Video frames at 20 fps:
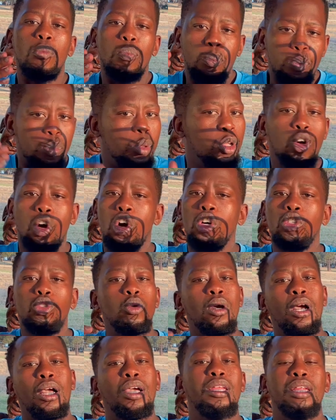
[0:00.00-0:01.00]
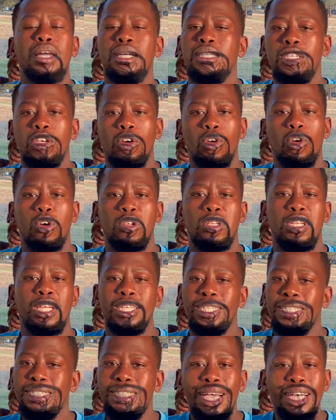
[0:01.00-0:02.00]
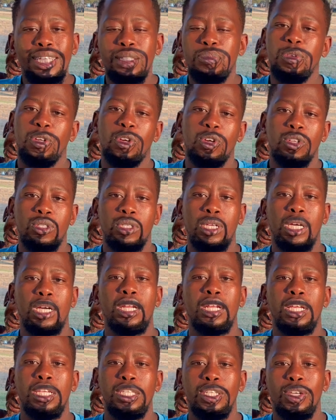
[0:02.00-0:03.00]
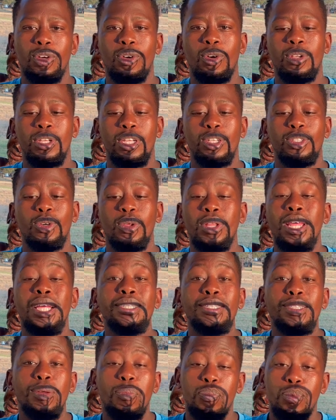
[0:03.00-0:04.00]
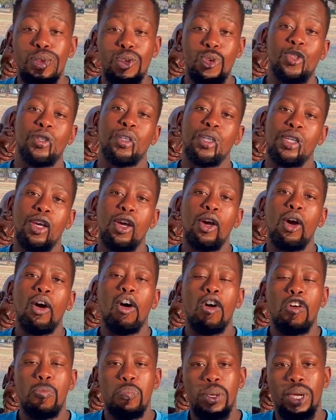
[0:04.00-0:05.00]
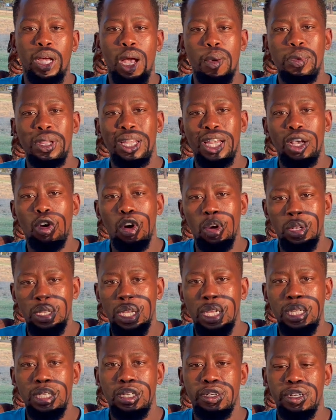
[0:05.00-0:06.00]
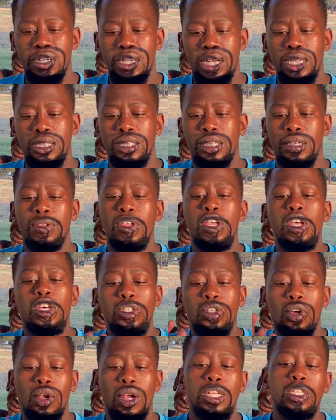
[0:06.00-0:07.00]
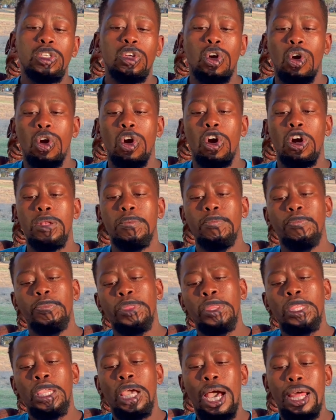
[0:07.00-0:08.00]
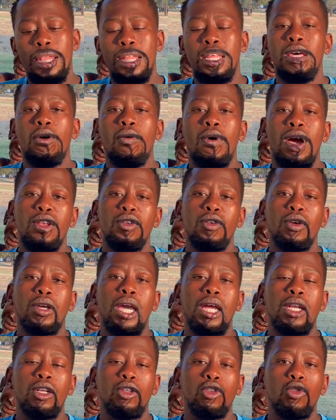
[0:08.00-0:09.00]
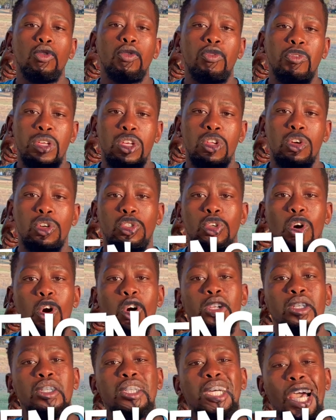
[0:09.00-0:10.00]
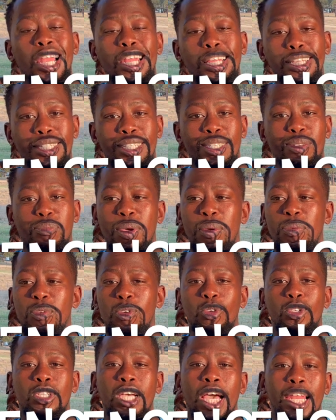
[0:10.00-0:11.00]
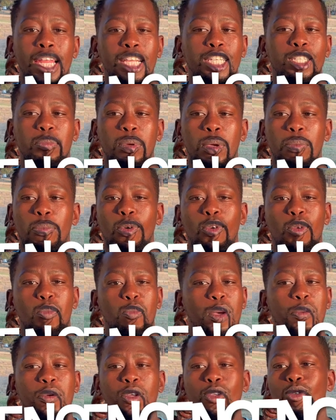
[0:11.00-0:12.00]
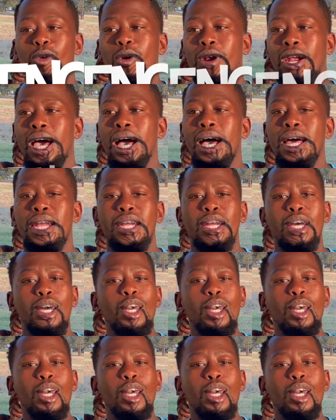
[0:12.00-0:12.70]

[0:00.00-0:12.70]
because you are creating content, just because you are creating content. So that's the beauty of becoming a content creator. So let's go on. Another one, you can do videos on challenges. Maybe you challenge people maybe to run,